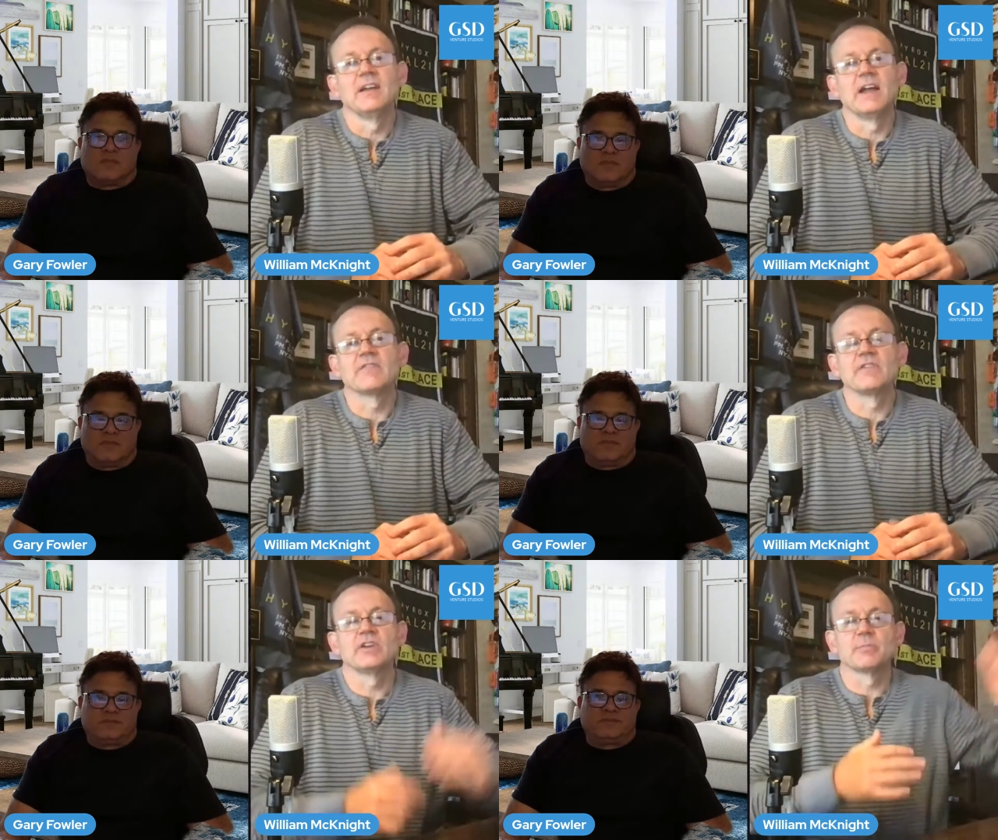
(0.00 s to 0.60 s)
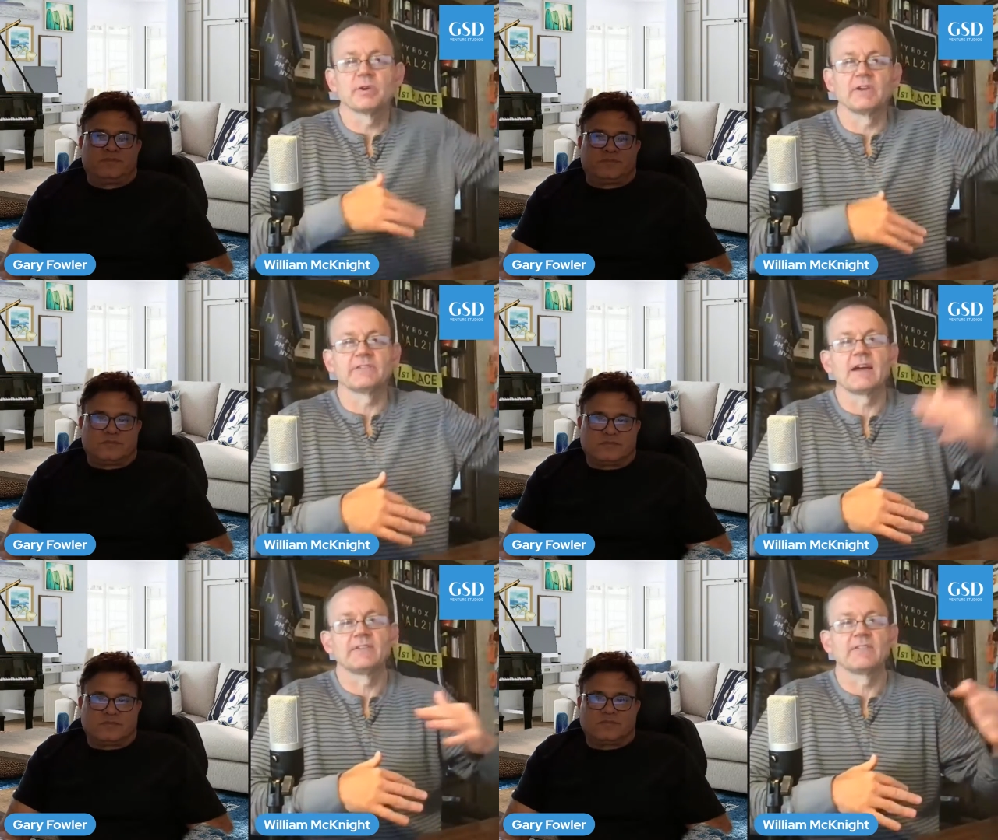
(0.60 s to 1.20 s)
Speaker 1: every
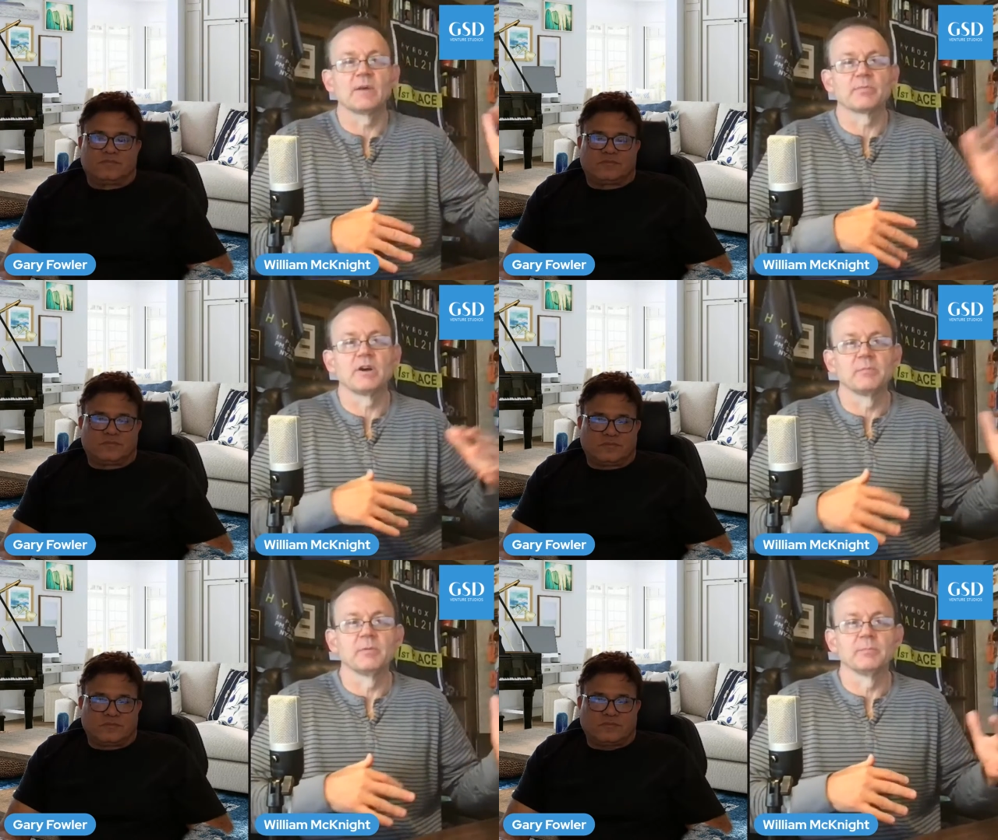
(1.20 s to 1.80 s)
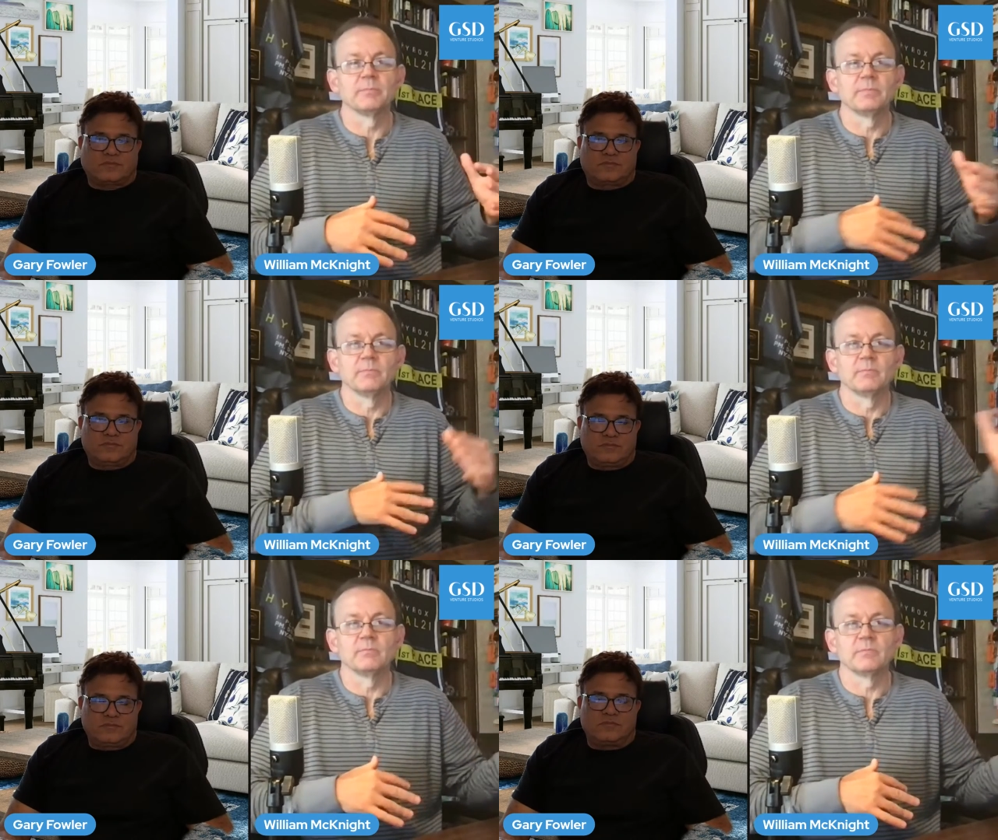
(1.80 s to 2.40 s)
enterprise has that problem
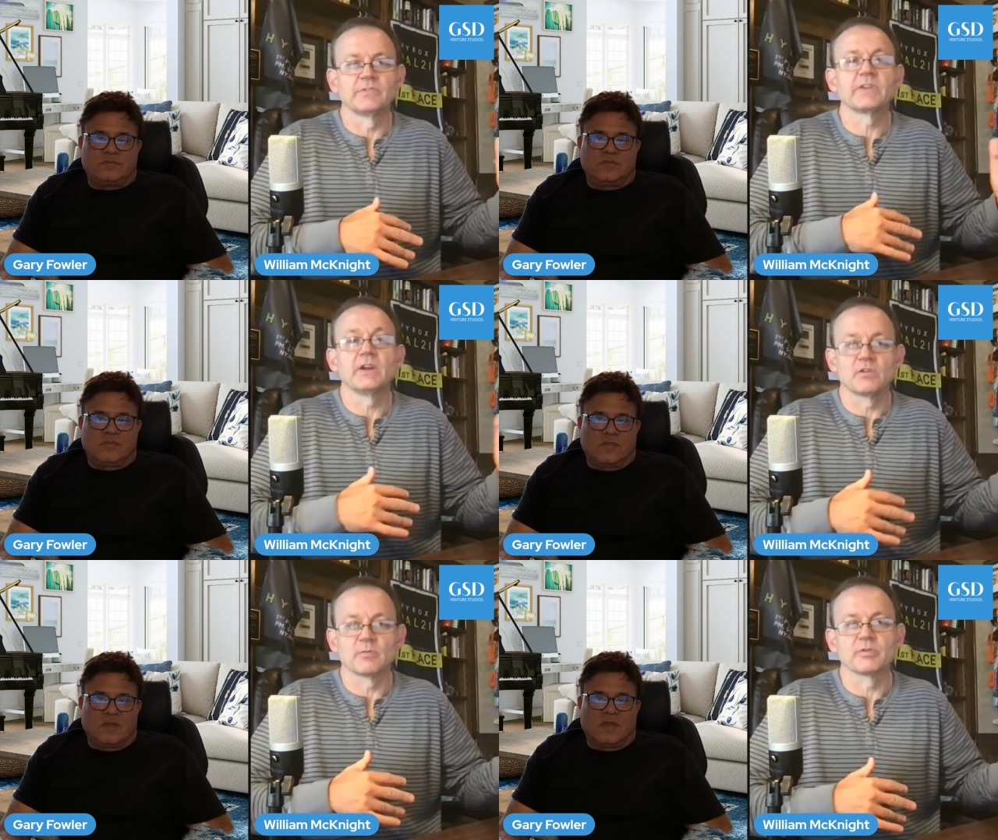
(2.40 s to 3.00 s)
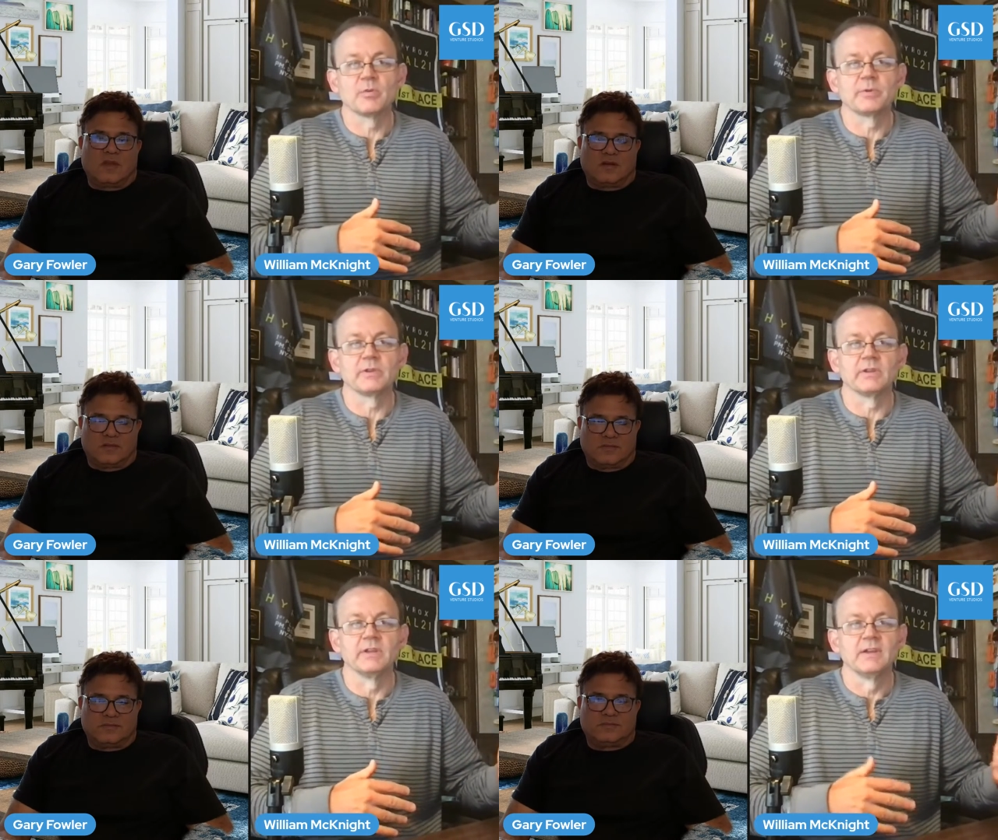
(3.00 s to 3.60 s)
scaled
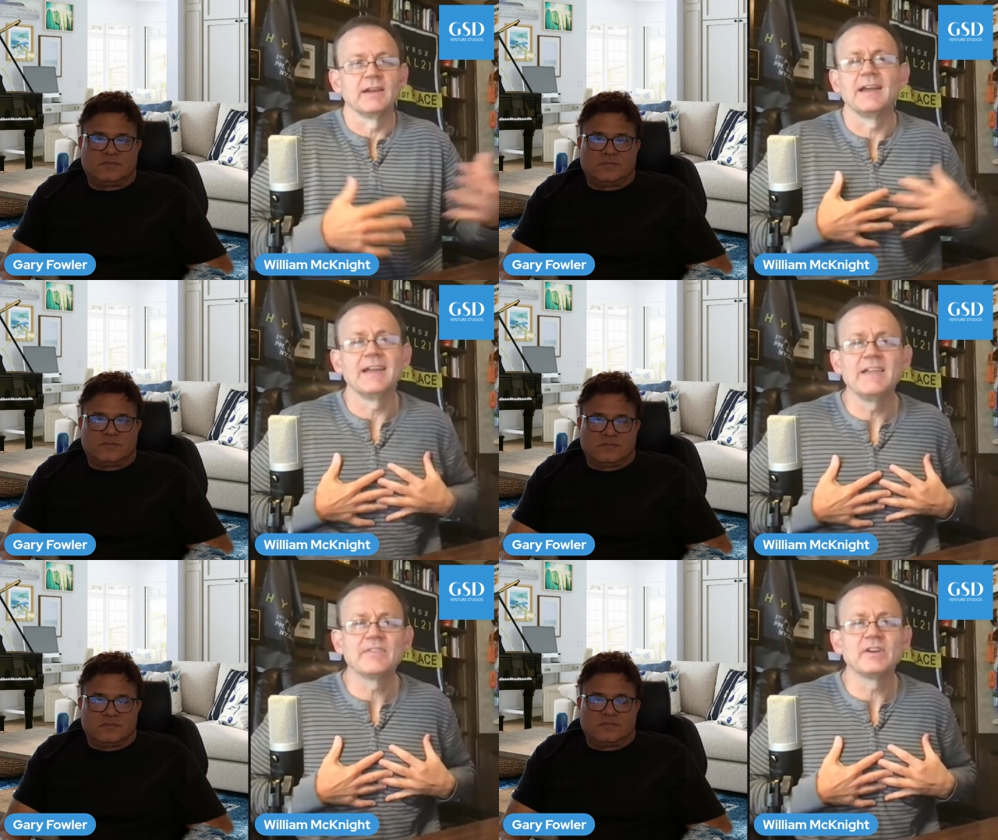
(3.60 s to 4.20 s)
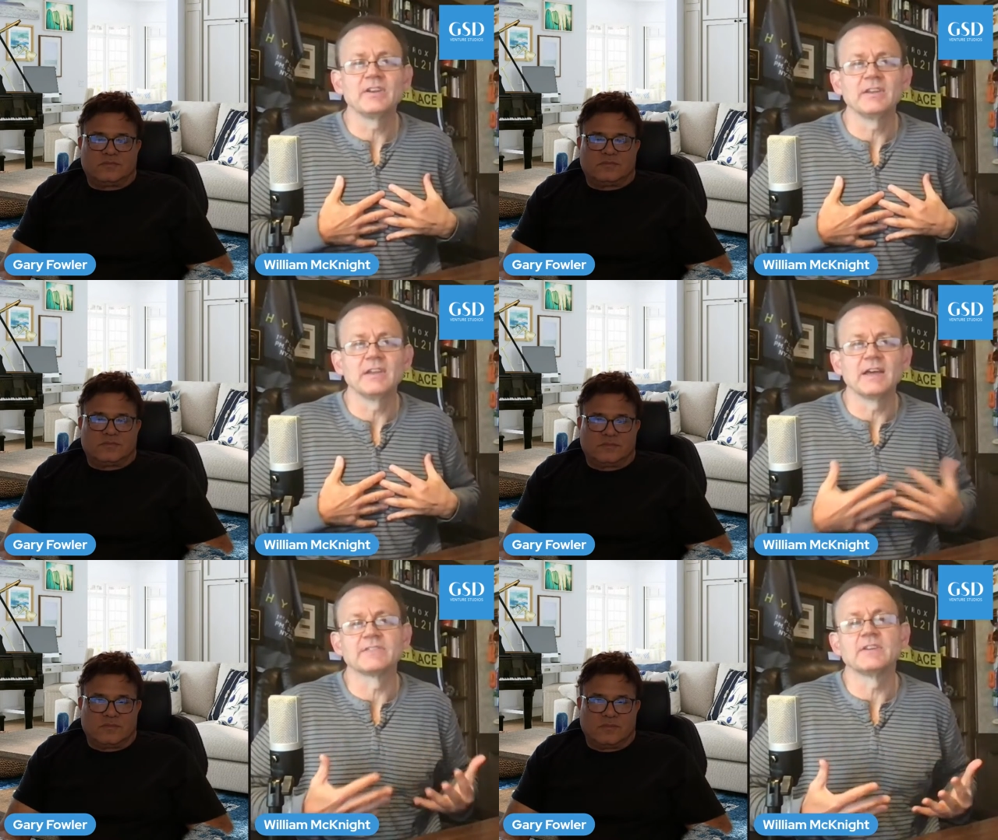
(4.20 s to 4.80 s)
appropriately. Even
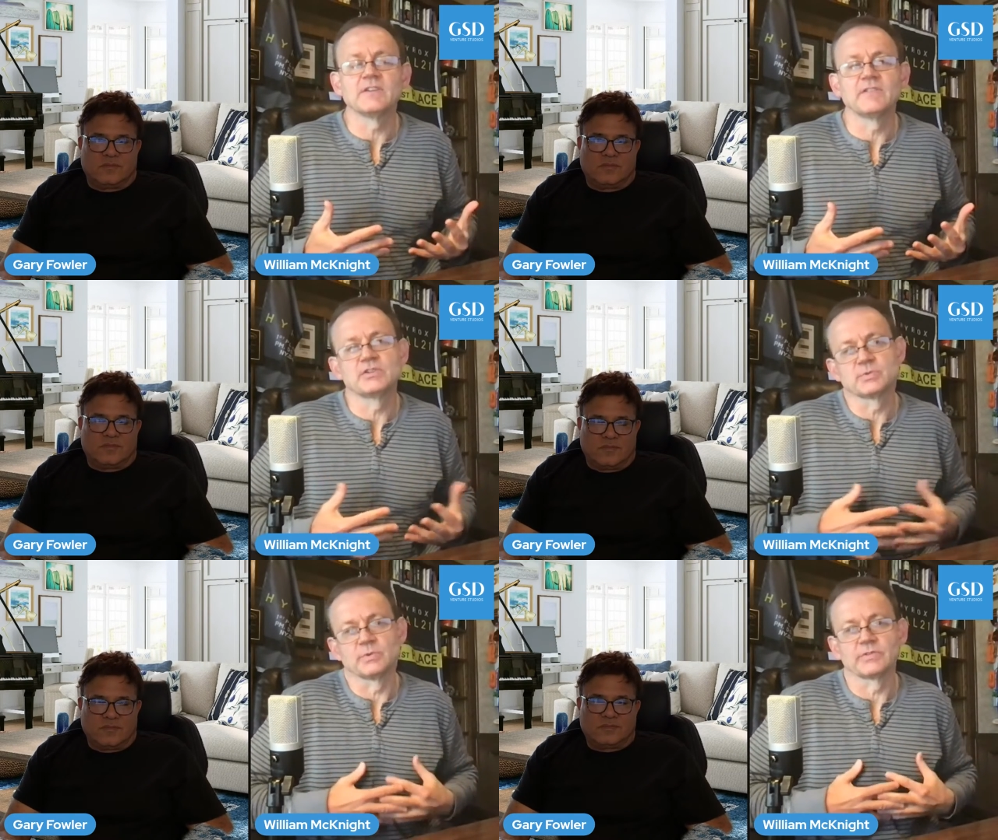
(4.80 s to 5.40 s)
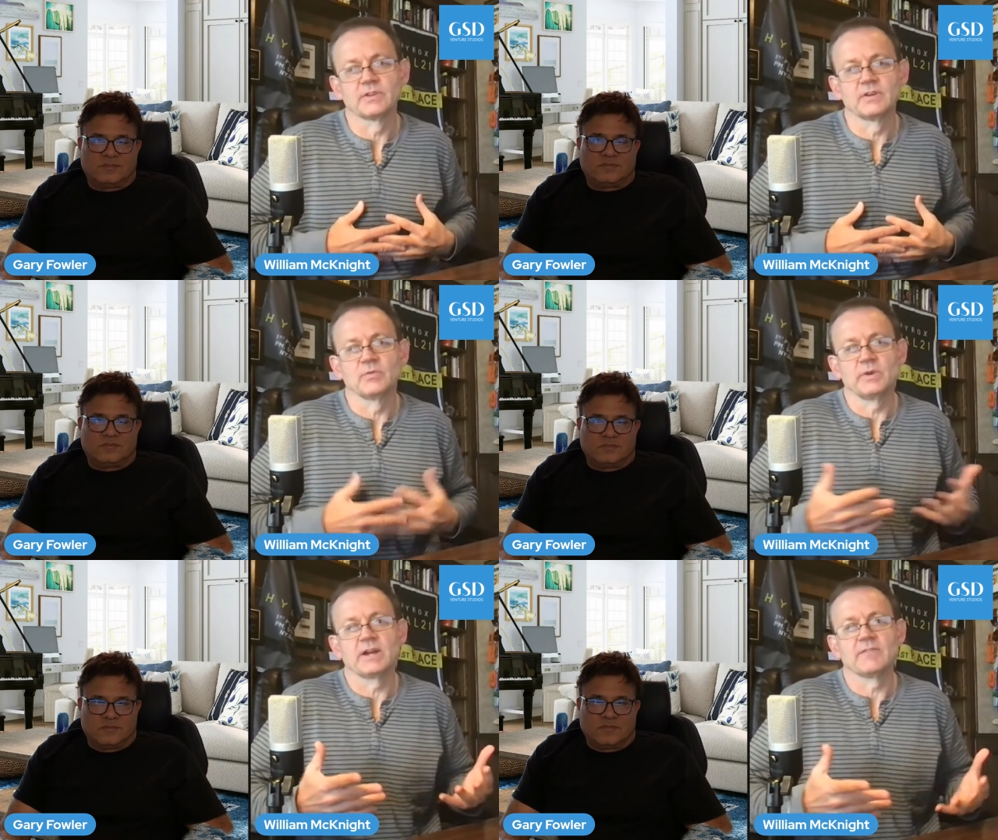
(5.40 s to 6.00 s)
as individuals,
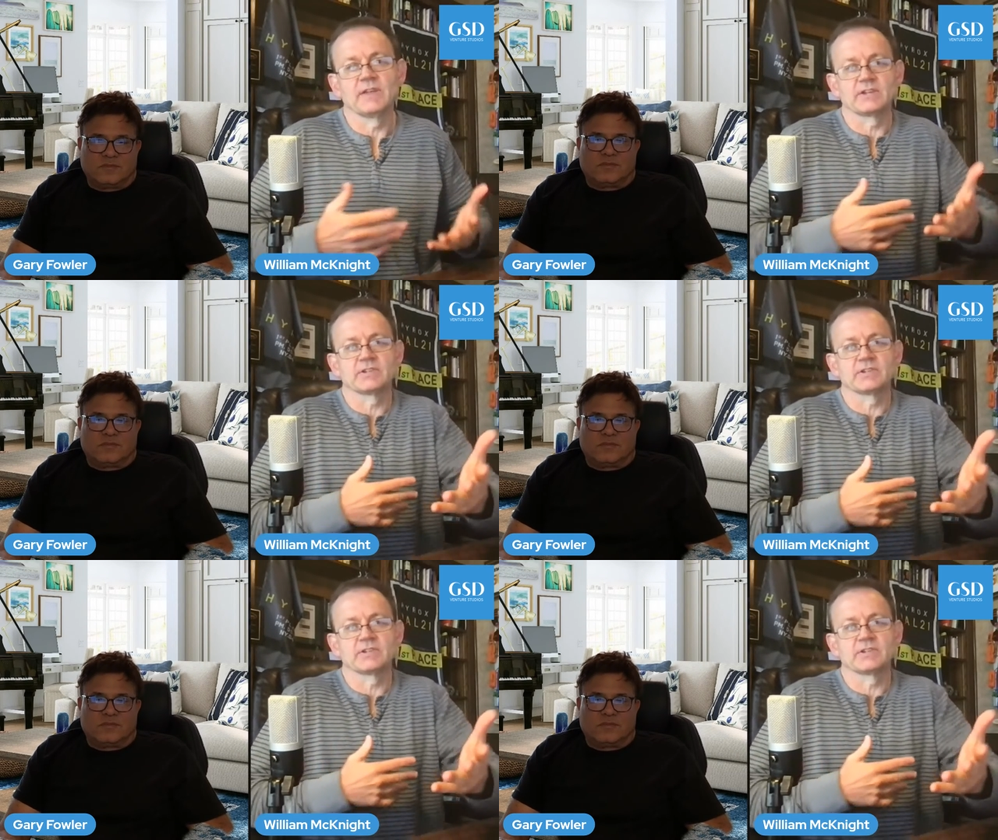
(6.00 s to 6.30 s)
we have that